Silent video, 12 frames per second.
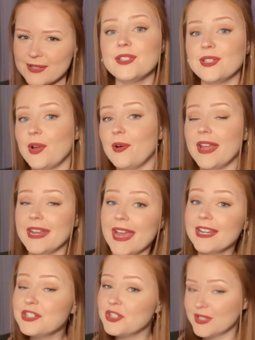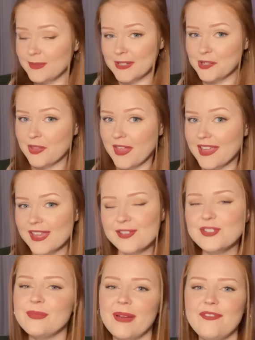So an extra special thank you
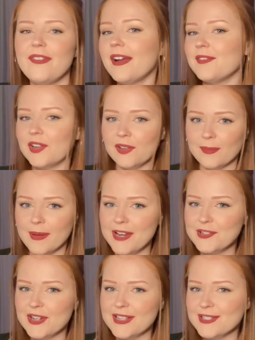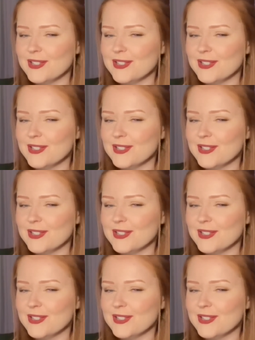to my $5 patrons,